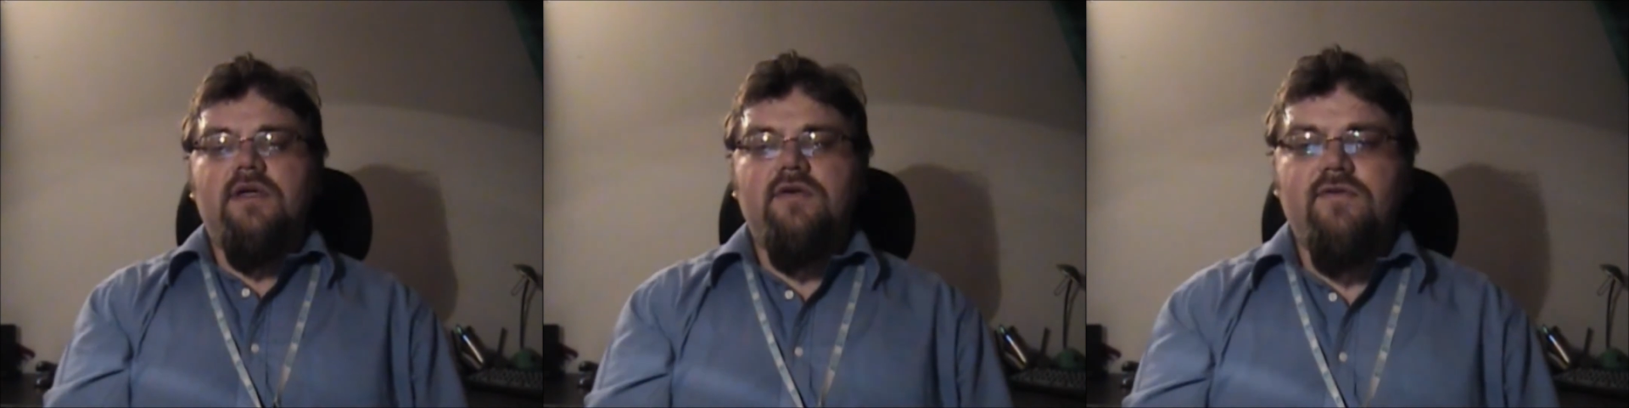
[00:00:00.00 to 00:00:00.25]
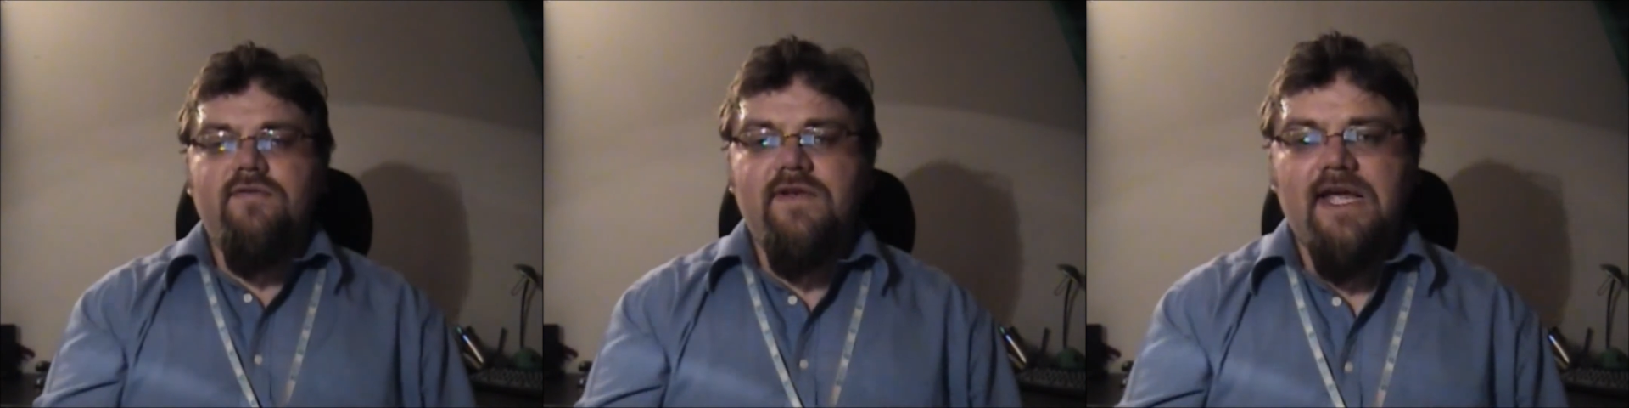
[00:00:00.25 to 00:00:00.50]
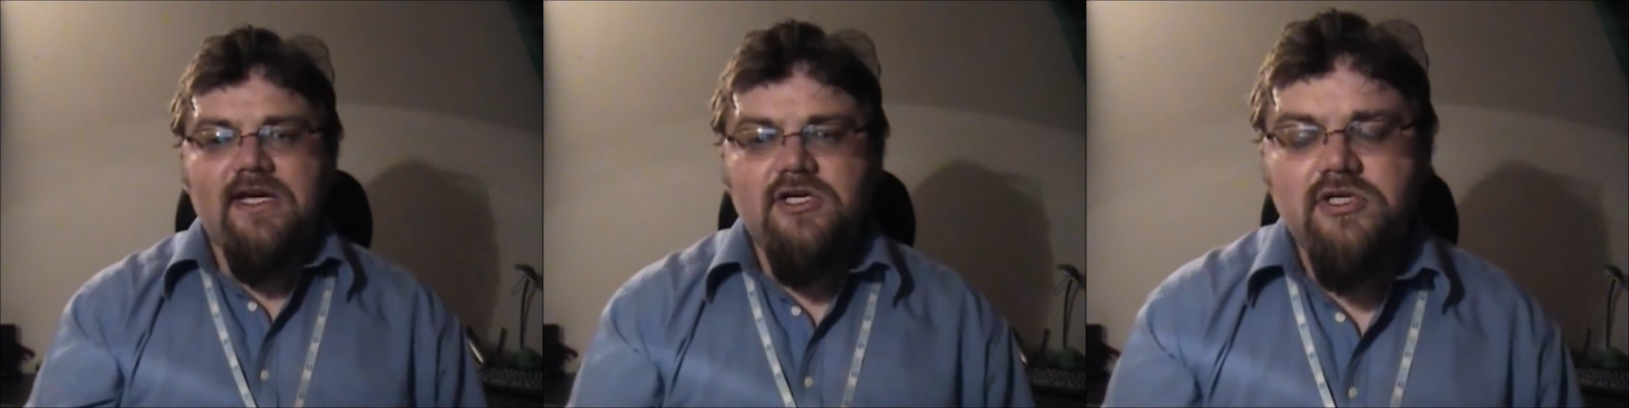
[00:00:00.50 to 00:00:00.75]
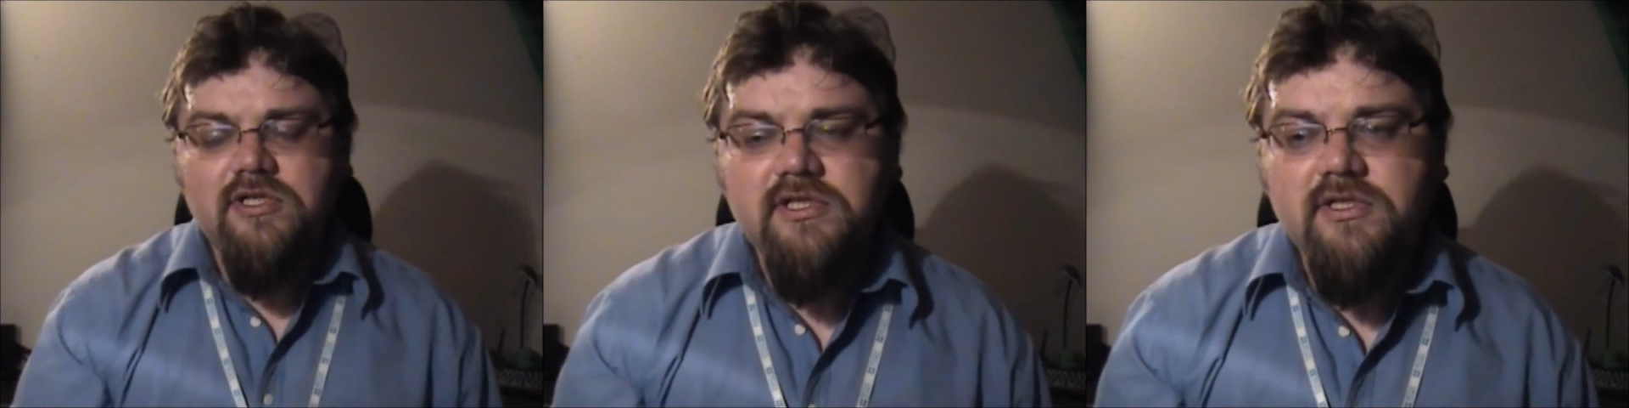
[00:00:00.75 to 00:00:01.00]

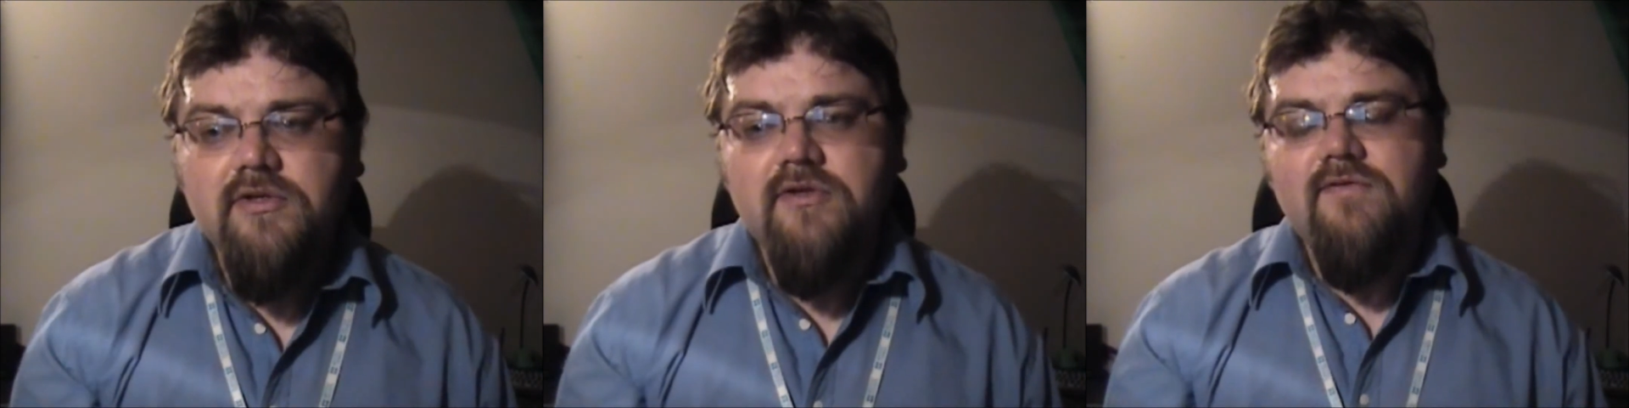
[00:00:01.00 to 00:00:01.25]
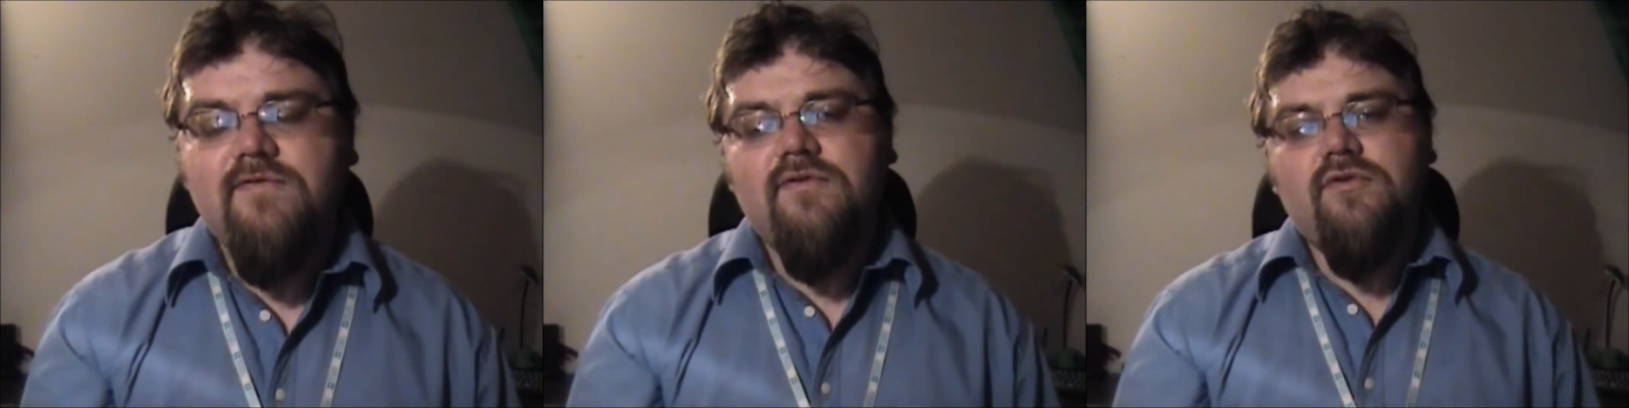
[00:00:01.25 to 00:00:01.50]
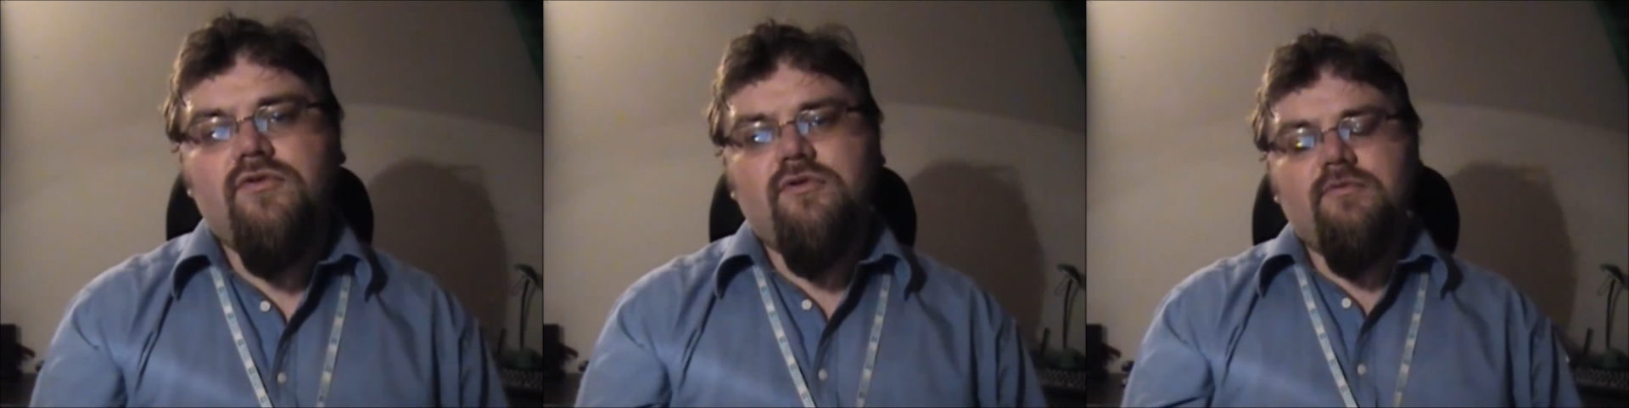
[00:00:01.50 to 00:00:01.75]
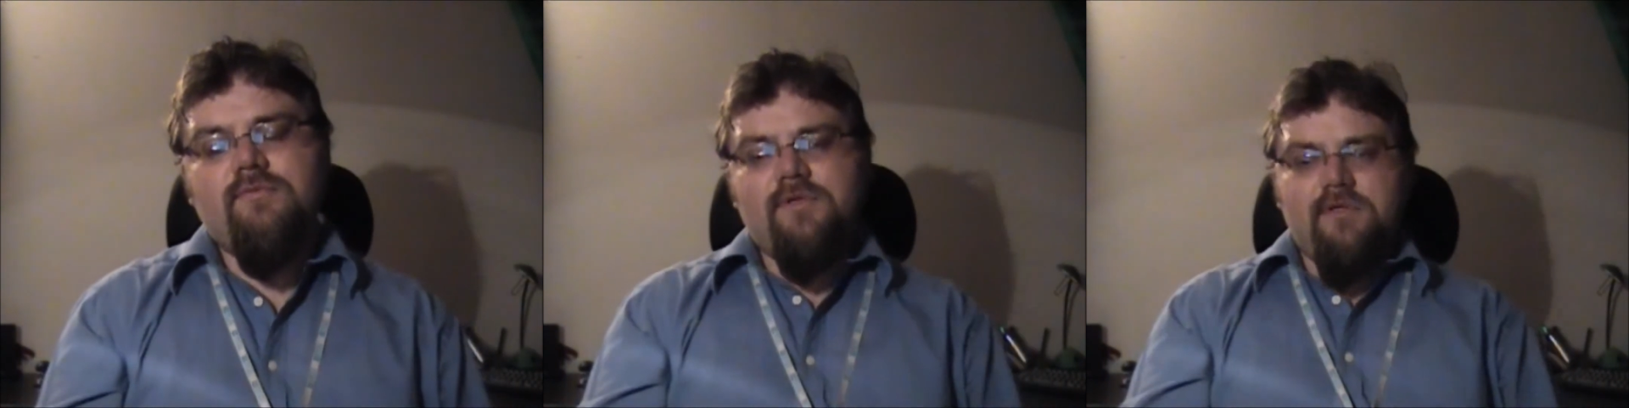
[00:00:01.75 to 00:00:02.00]
reflections on the
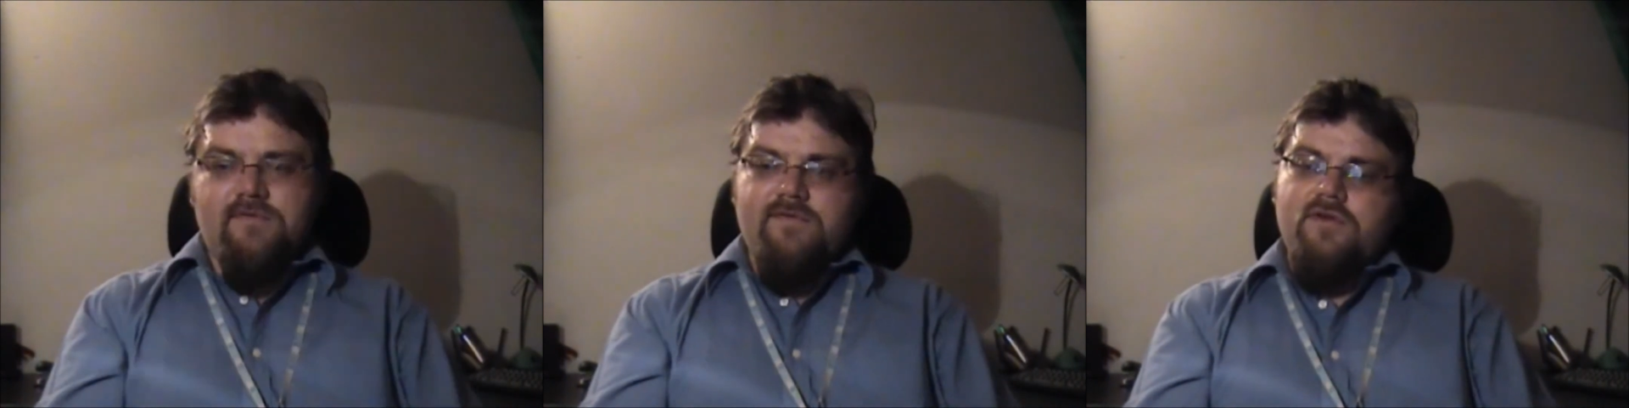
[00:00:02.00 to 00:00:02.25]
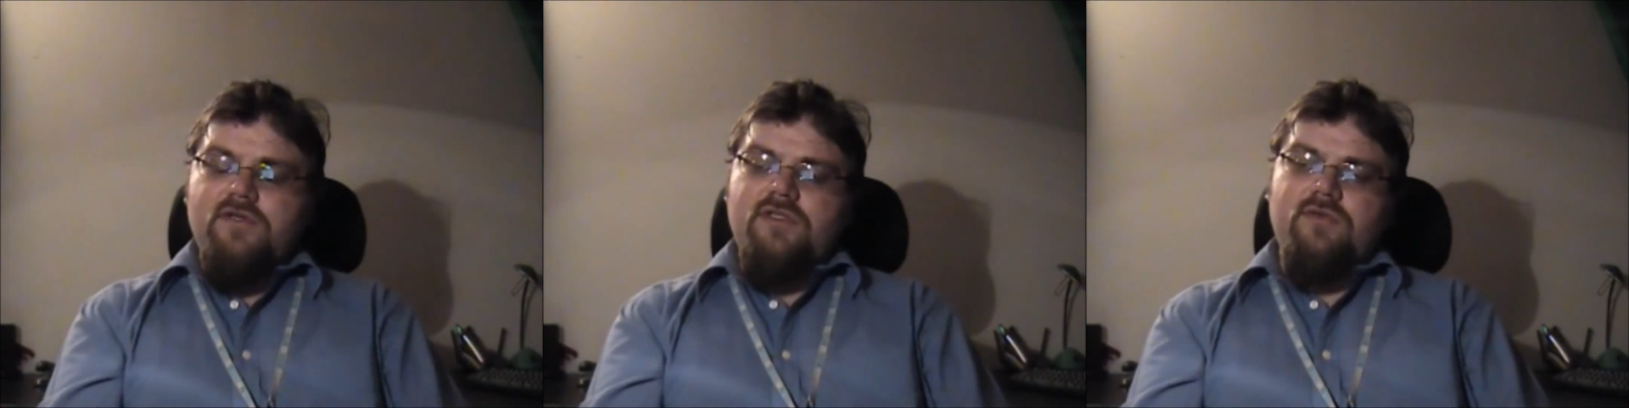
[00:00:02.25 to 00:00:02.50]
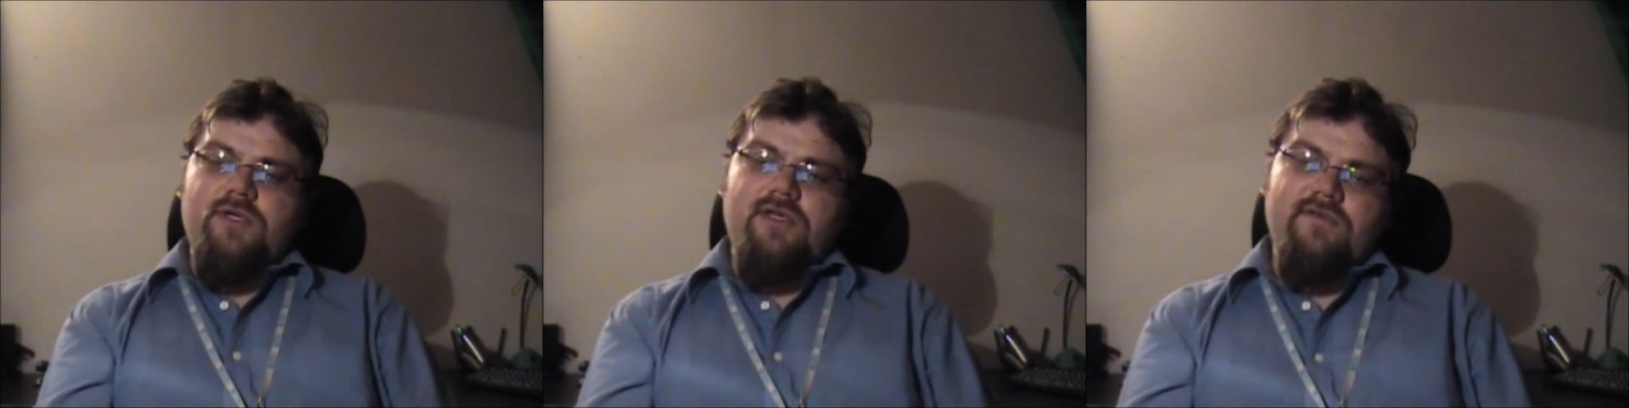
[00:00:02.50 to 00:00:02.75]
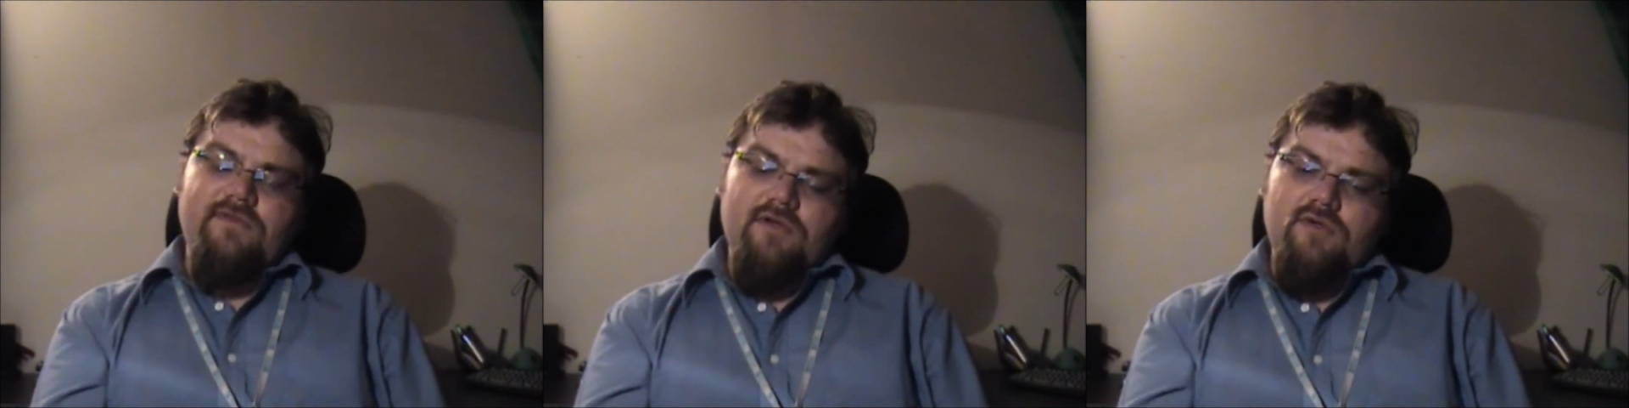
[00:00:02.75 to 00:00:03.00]
forum in the first week
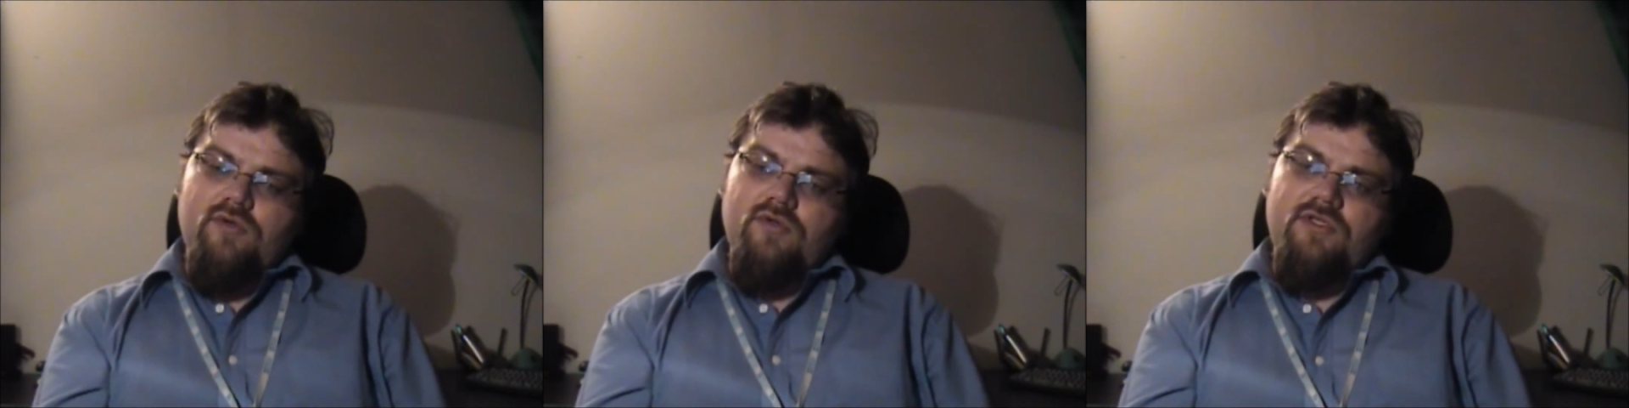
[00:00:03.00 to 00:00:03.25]
of the course,